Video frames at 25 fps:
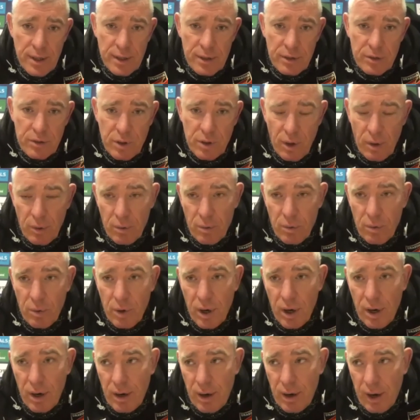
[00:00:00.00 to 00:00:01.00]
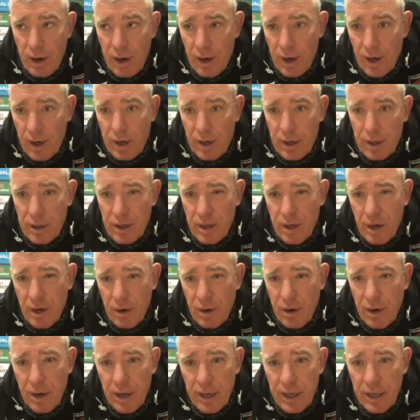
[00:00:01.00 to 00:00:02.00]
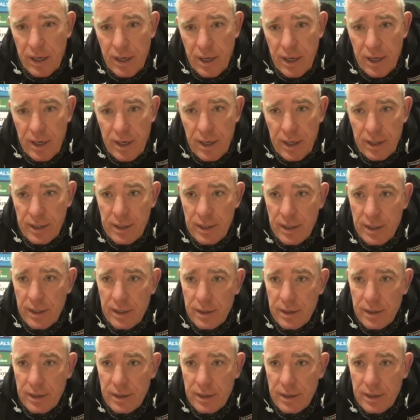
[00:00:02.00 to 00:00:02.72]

So, you know,